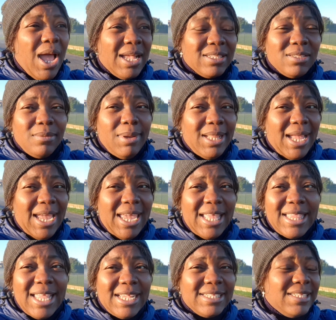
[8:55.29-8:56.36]
and Somadina
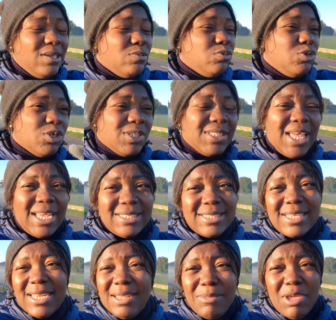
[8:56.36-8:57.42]
enters, he will just start
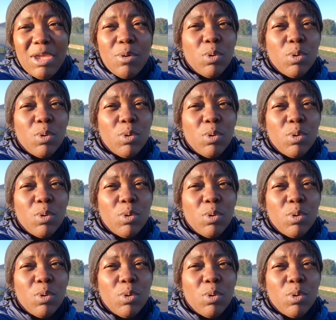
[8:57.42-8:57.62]
screaming.